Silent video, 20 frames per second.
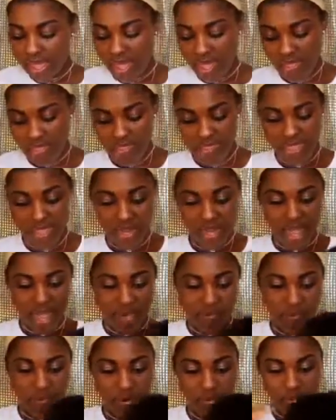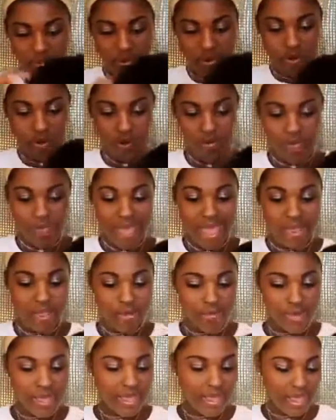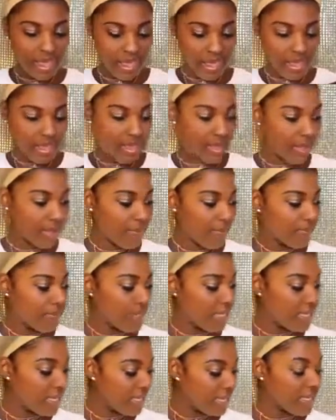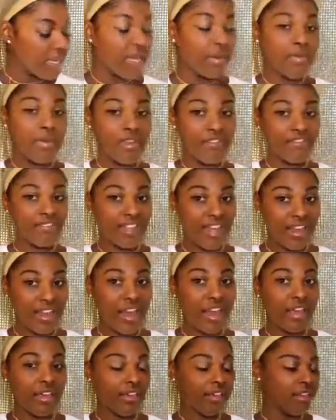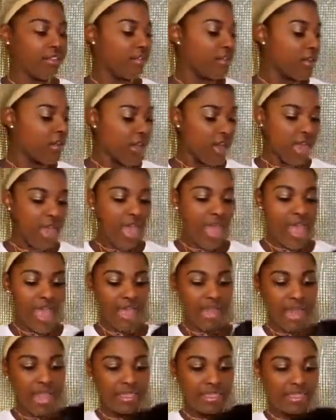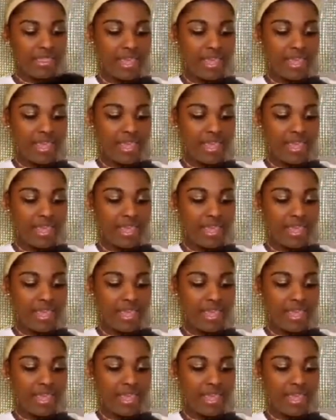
And then I'm going to put her back on my head, heat up my flat iron, and I